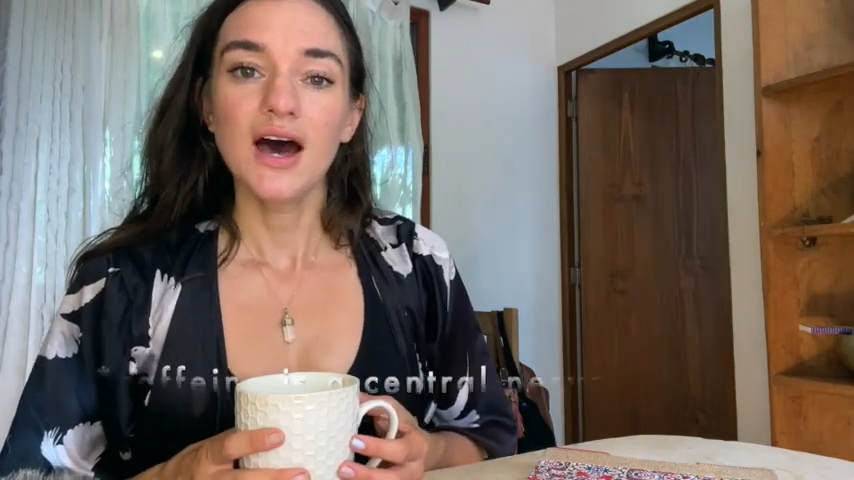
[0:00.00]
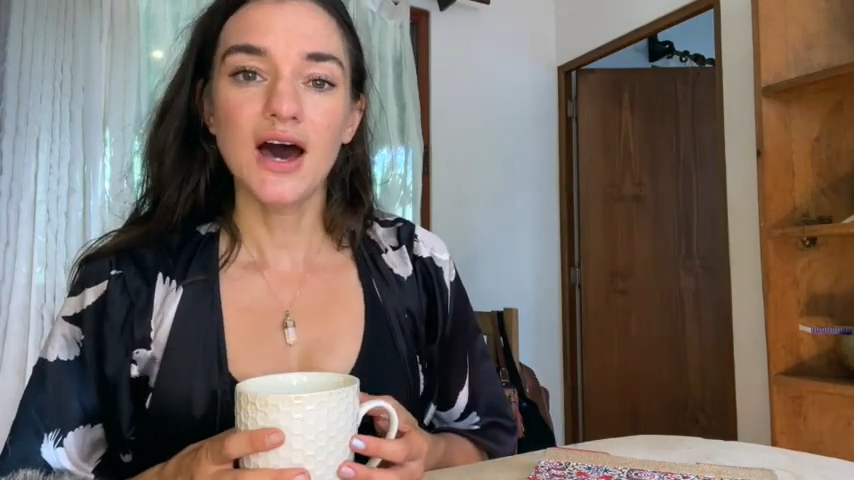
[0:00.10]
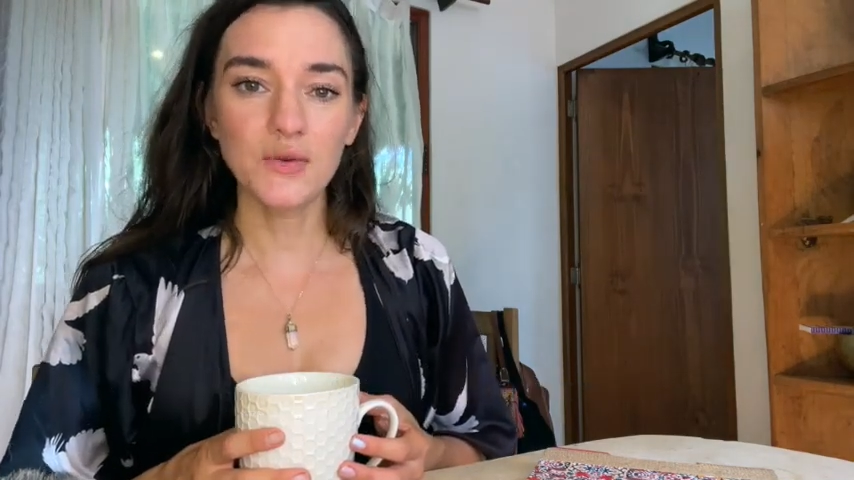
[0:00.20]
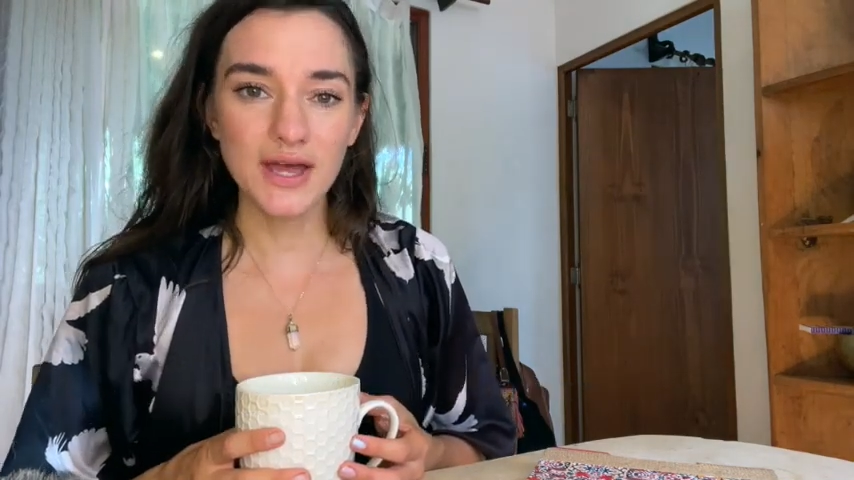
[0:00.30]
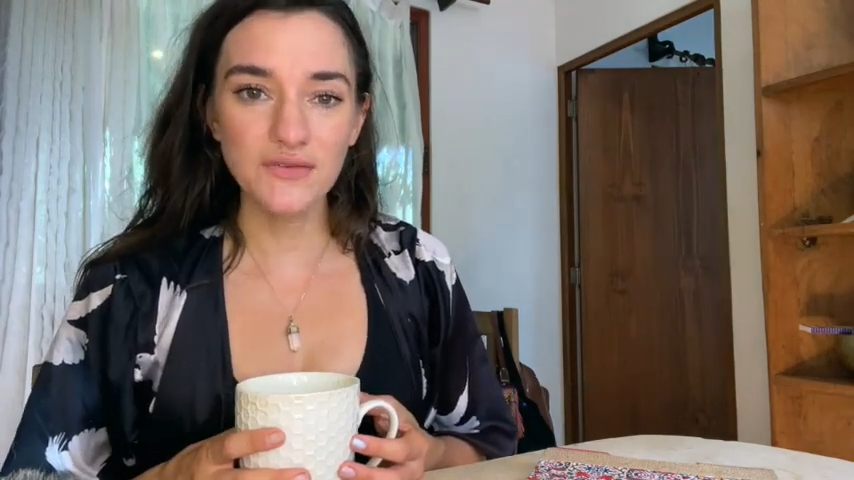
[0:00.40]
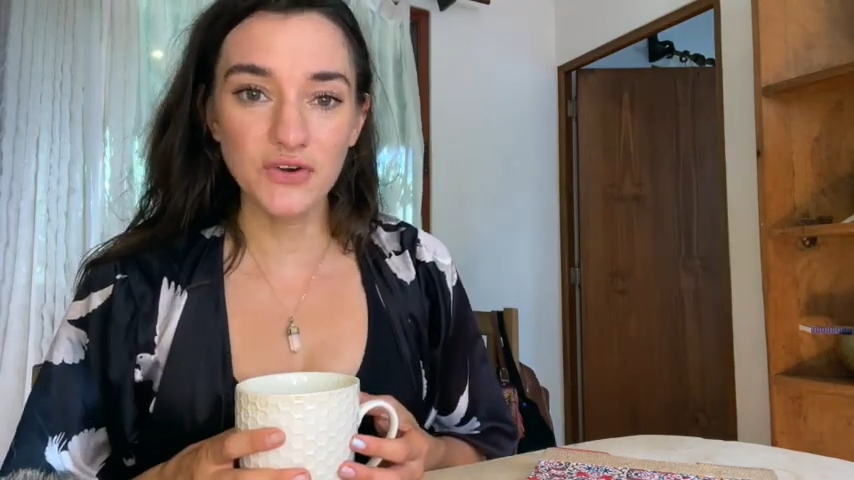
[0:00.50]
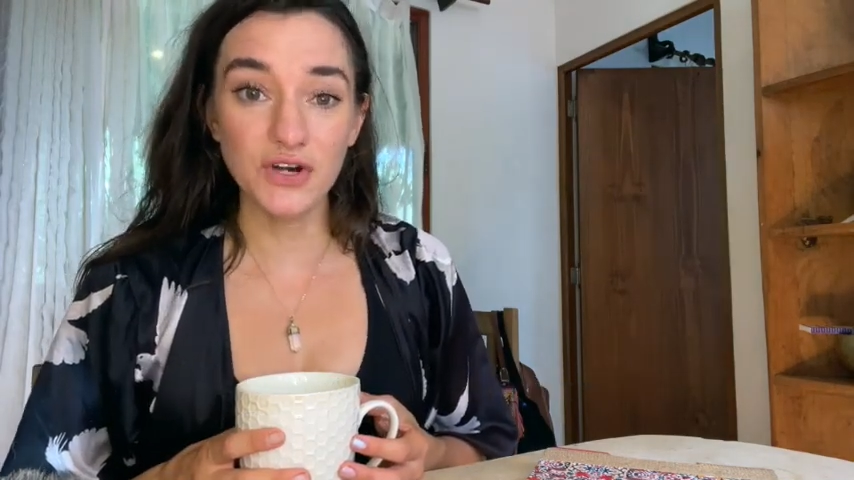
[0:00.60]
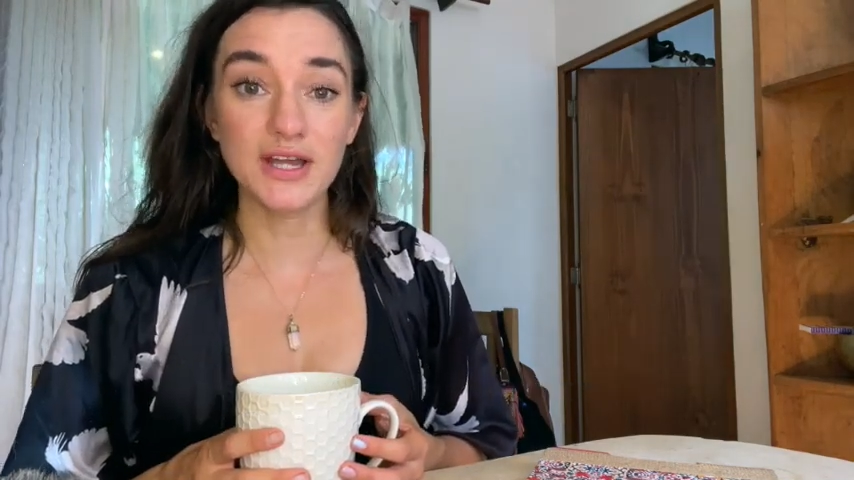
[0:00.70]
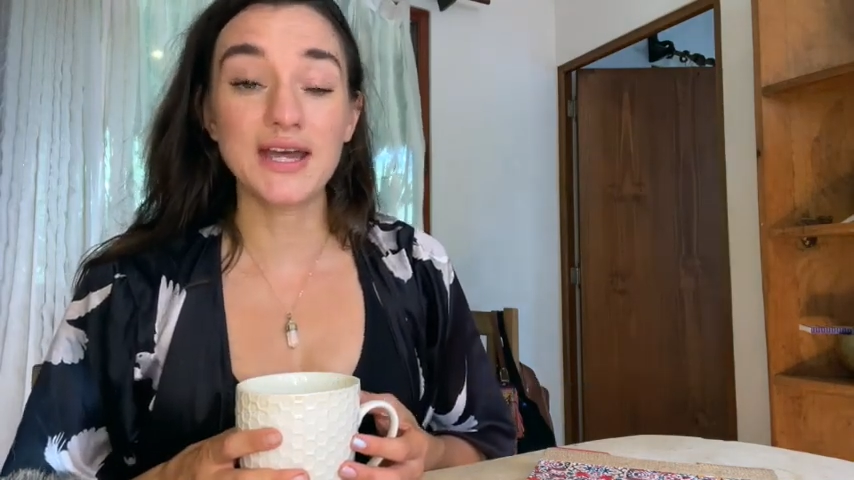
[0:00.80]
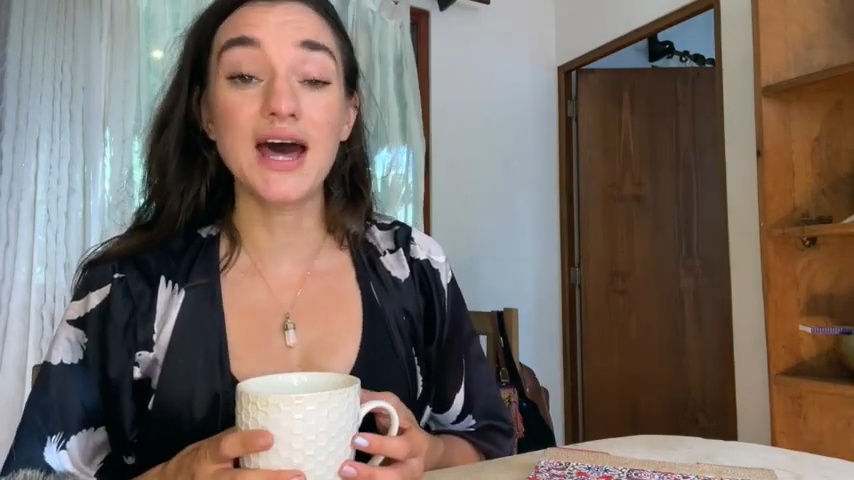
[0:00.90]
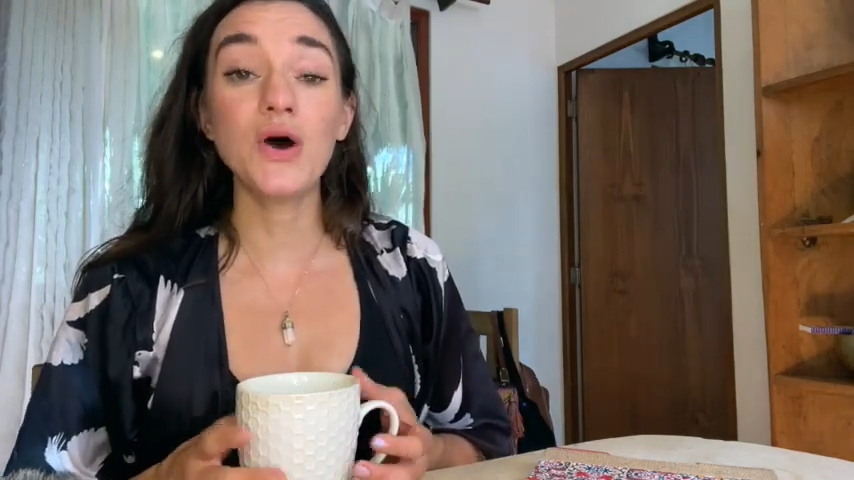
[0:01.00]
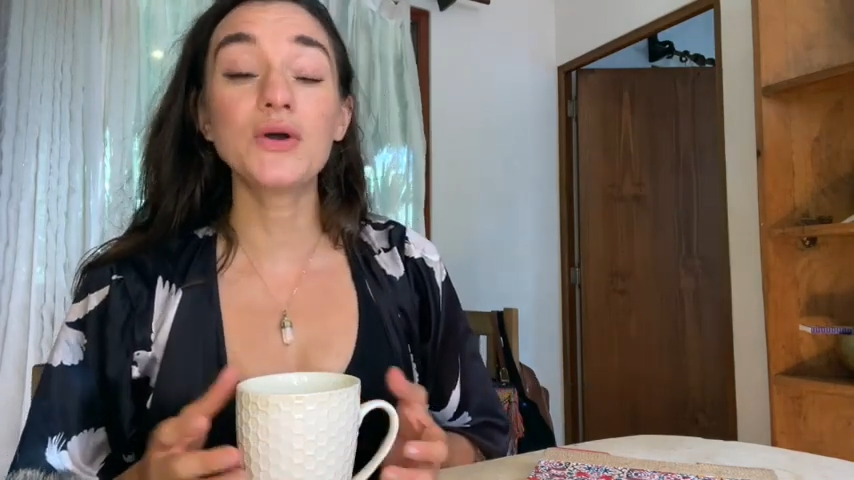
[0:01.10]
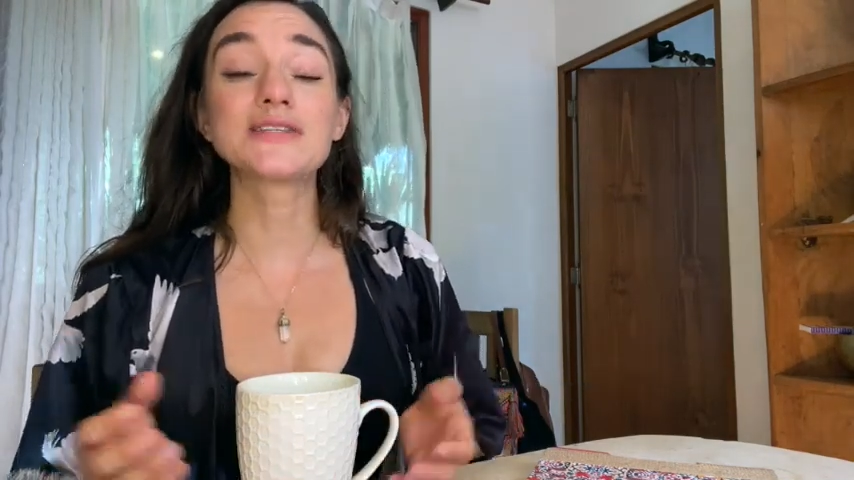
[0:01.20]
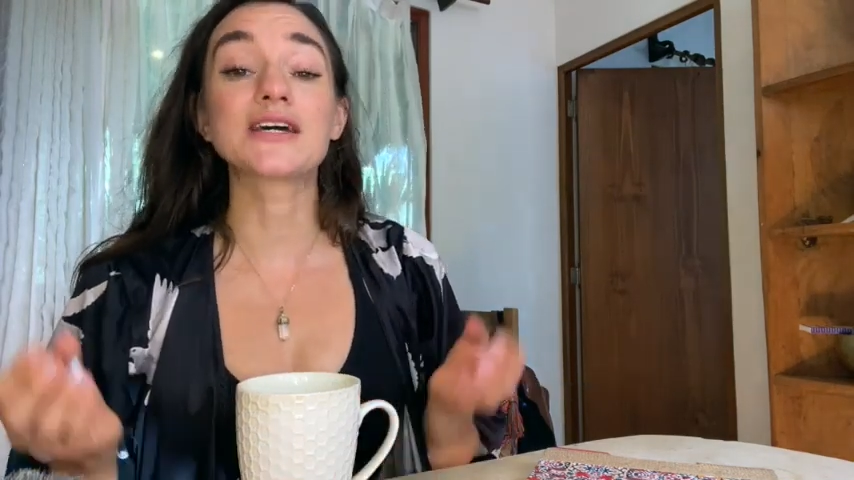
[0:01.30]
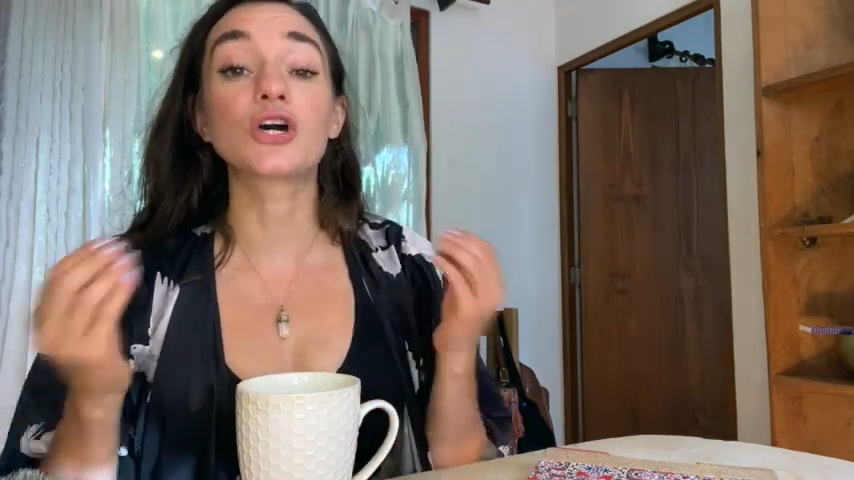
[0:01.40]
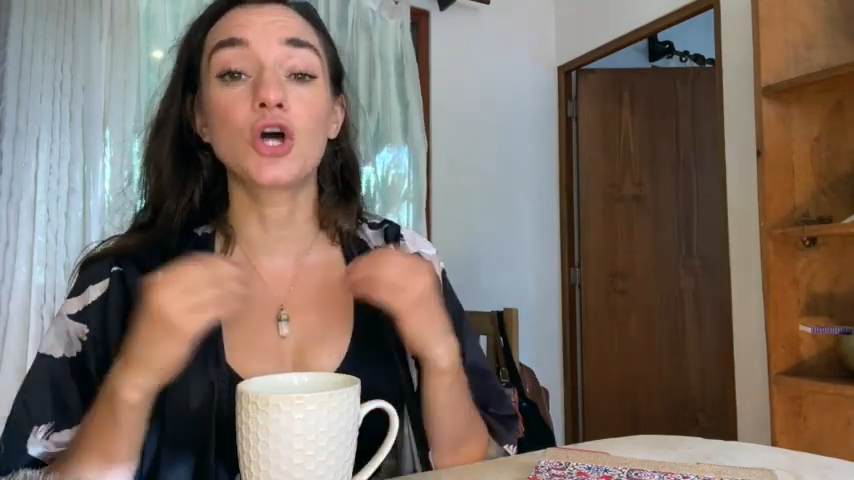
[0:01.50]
However, cacao is a